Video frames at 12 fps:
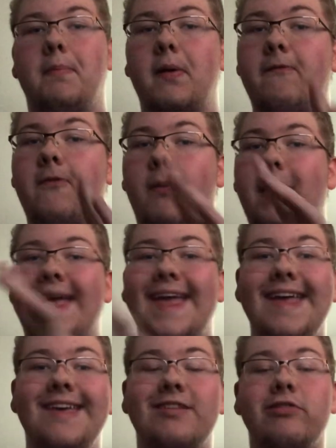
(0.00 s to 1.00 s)
But from
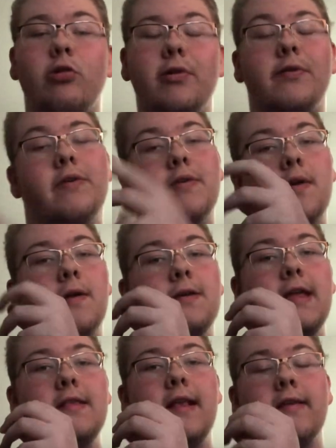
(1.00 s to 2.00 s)
his sources,
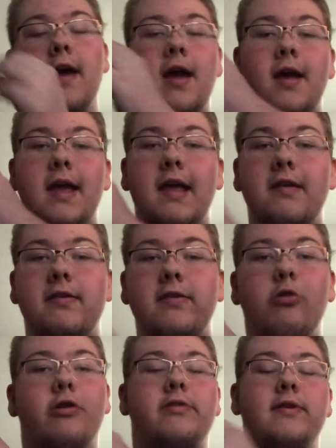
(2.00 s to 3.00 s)
get this. His
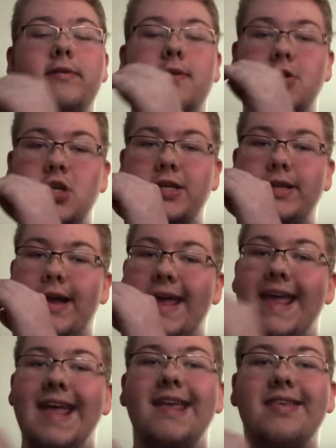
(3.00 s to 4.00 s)
sources, just
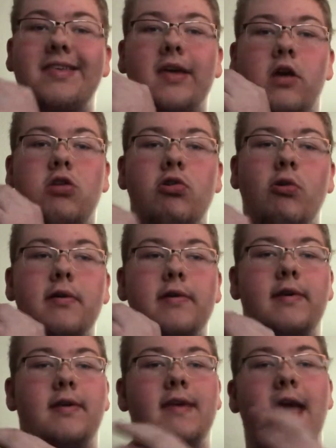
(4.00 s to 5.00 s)
his
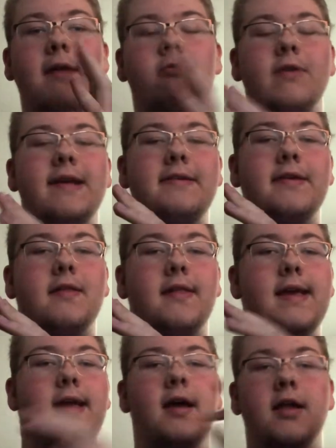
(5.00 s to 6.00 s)
sources. And
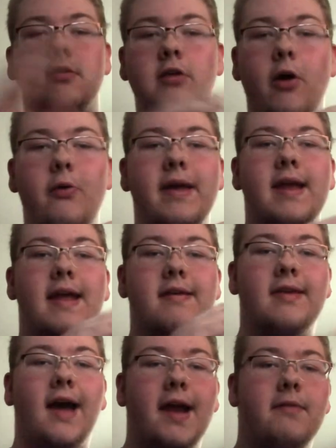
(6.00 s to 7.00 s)
recently, Logan
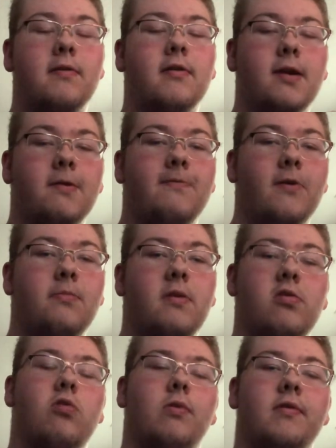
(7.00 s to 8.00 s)
has kind of confirmed the
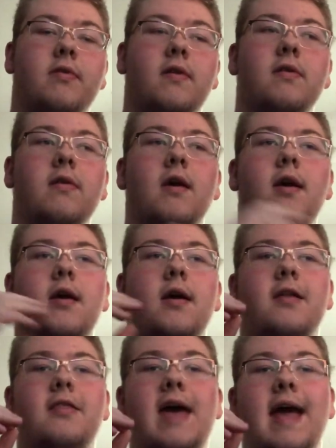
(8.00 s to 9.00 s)
sources
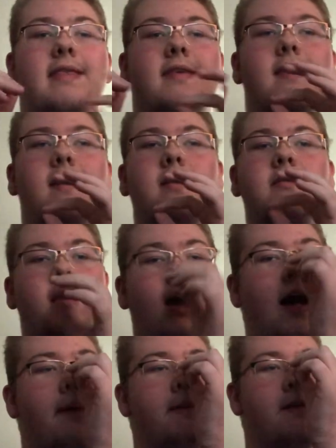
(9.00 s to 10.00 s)
that
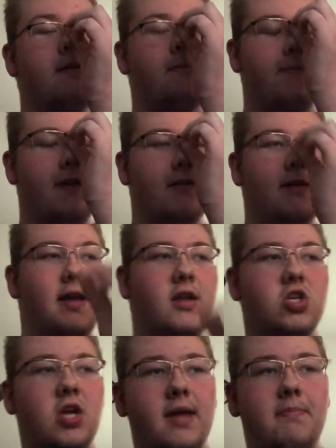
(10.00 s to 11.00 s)
Tommy Fury
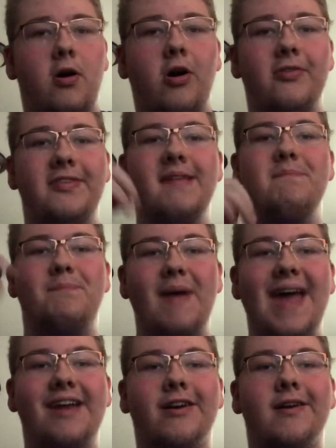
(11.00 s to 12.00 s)
and Jake Paul did
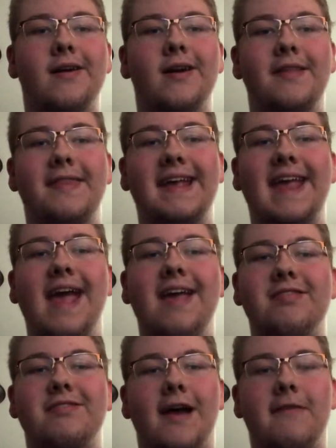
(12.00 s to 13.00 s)
better than
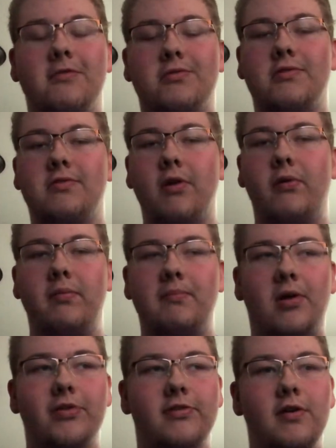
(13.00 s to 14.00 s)
KSI versus Logan
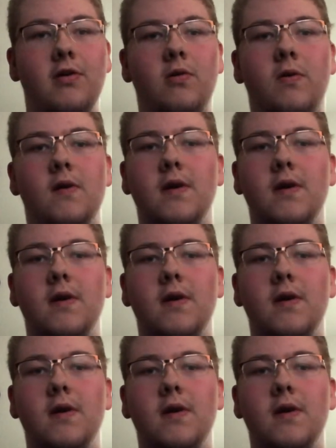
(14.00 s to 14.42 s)
Paul 2.